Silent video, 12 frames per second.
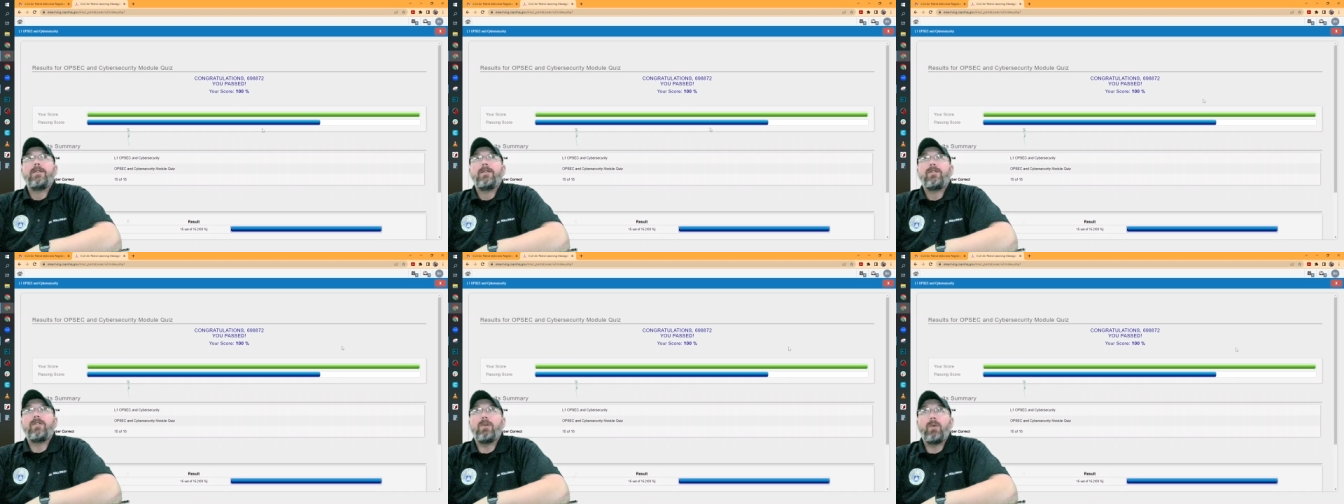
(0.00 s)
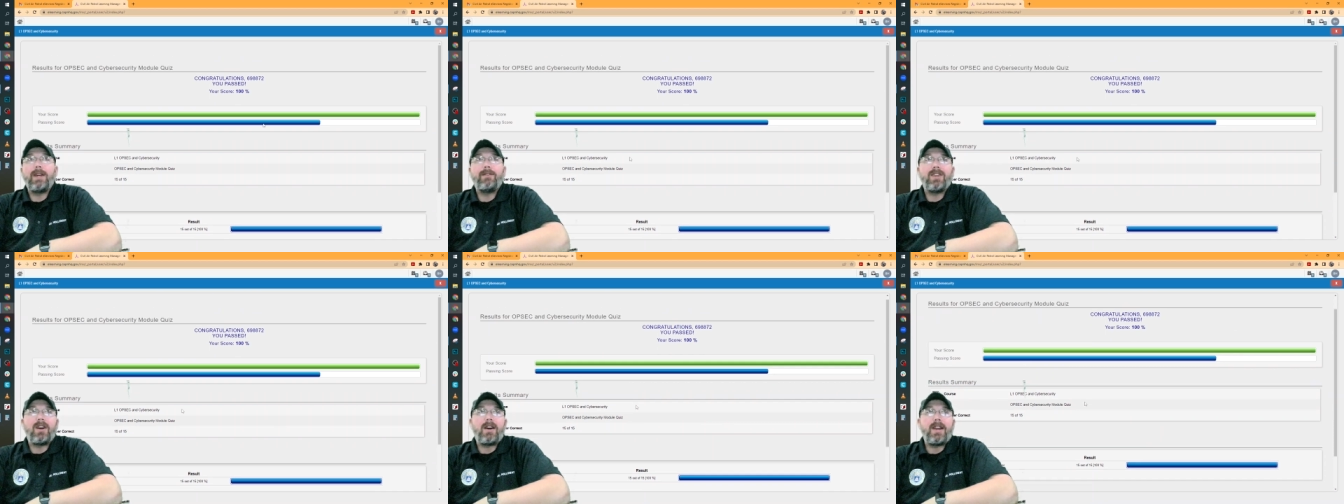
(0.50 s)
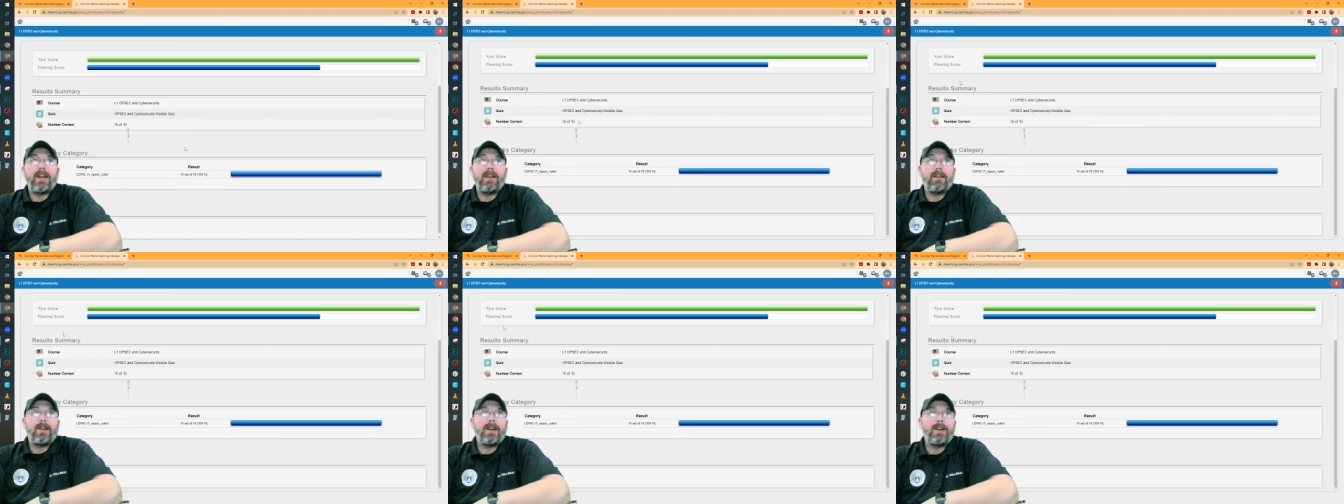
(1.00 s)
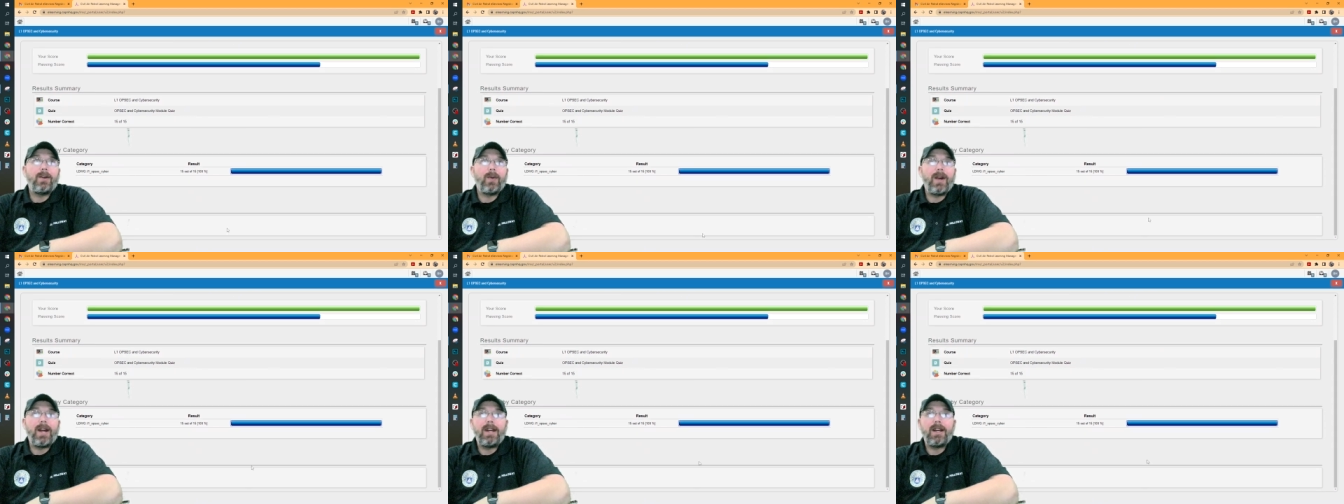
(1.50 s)
So we've done it,
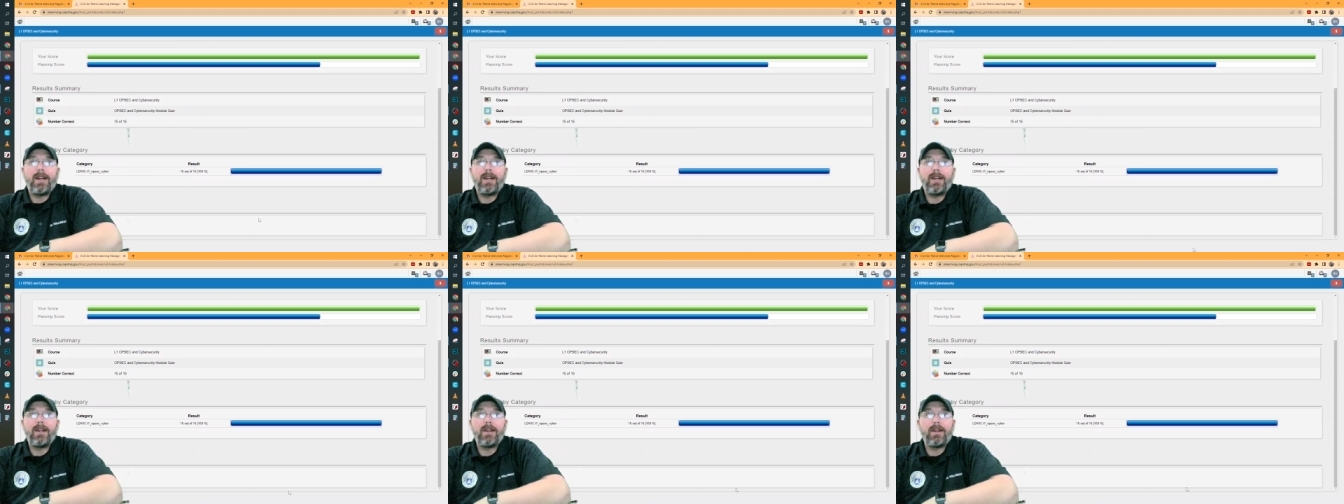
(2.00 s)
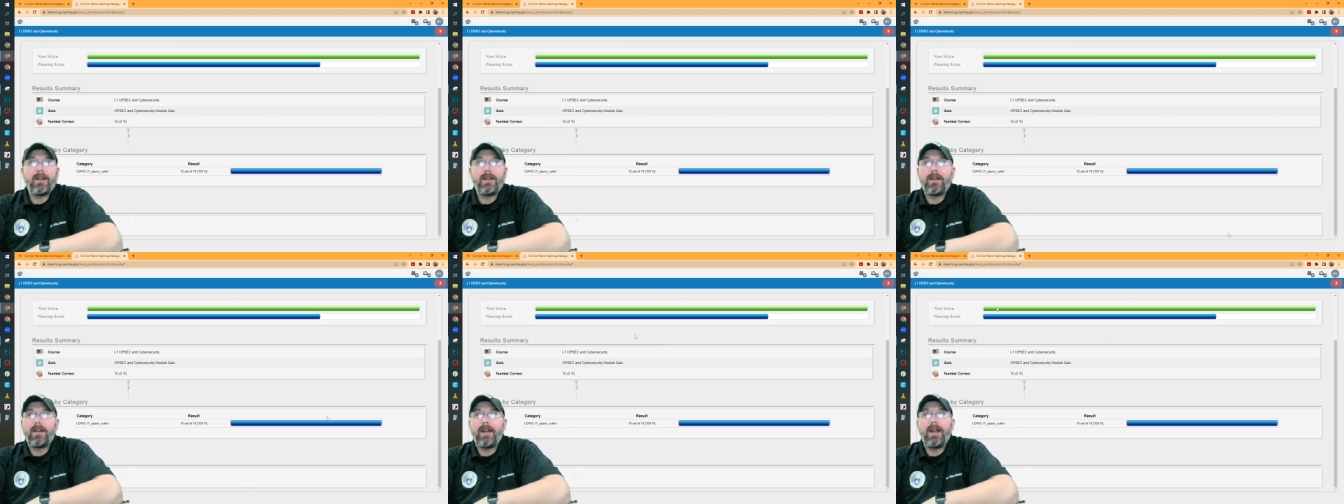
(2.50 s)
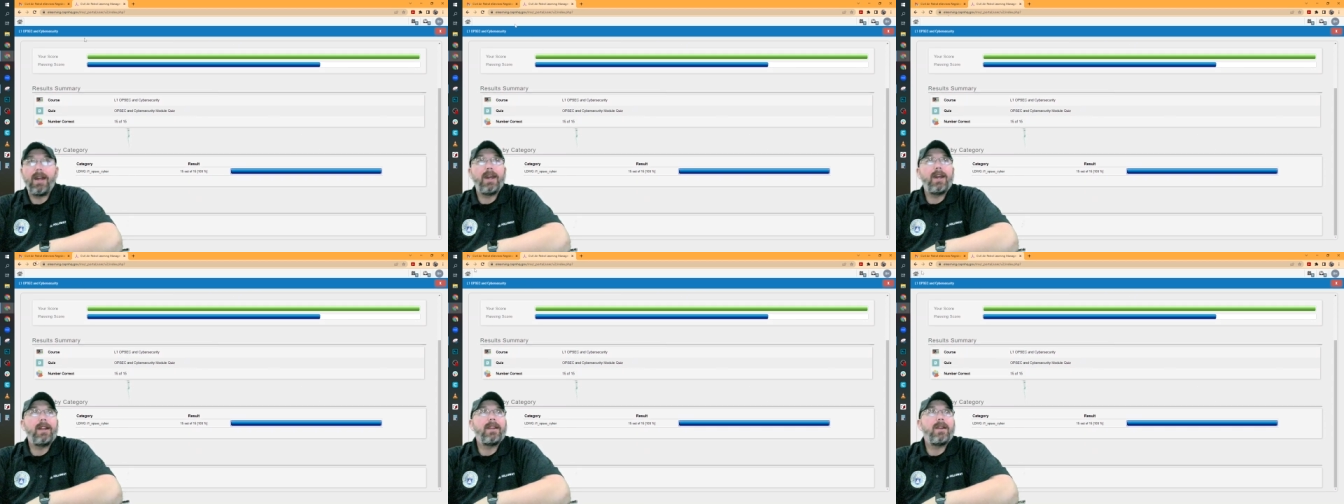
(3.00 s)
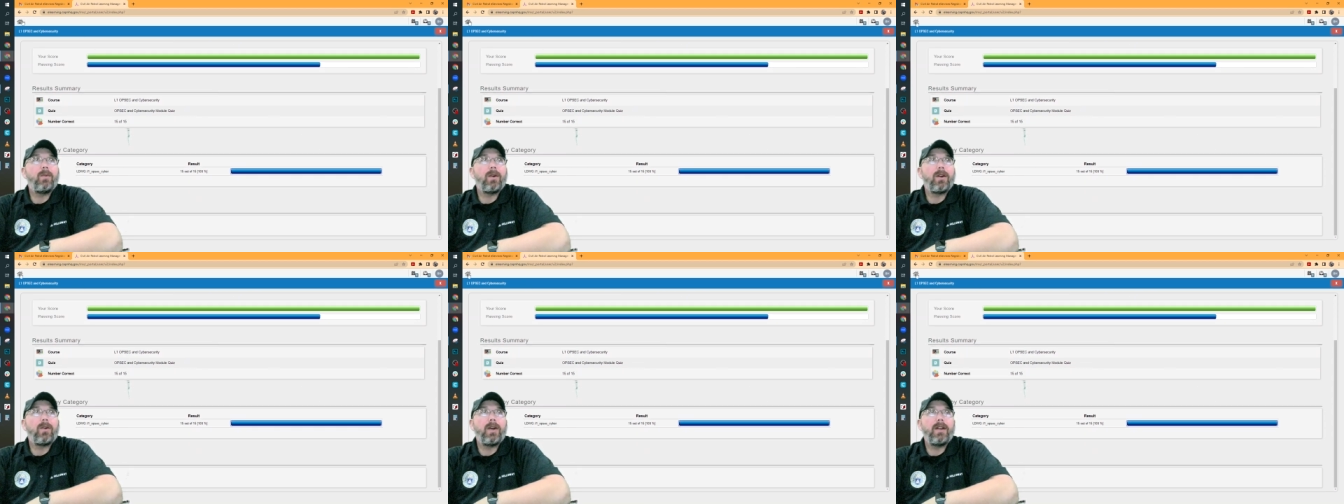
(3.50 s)
right? And then
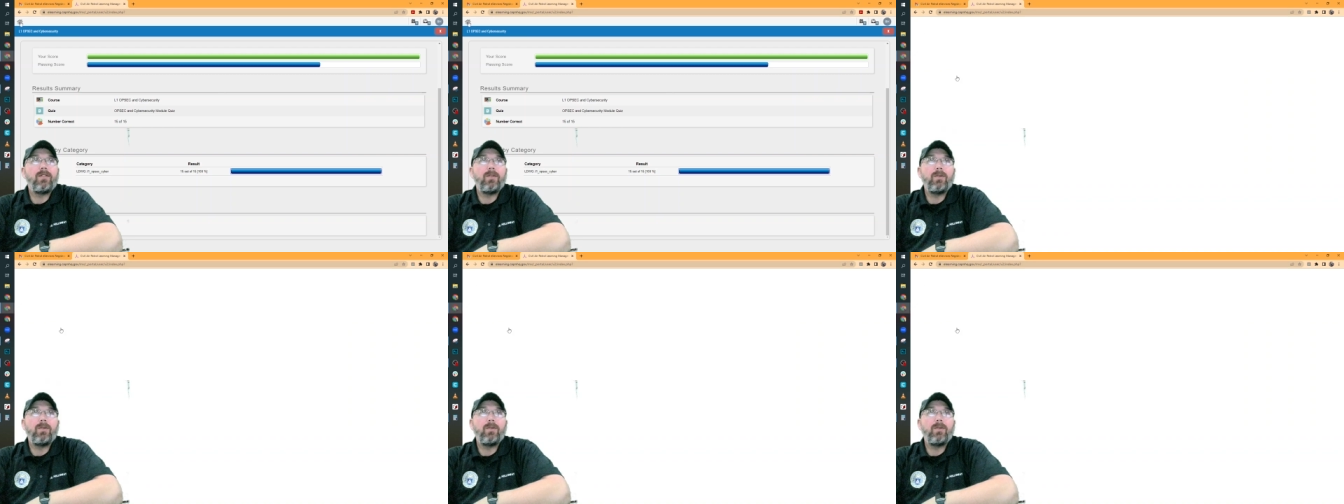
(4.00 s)
we're going to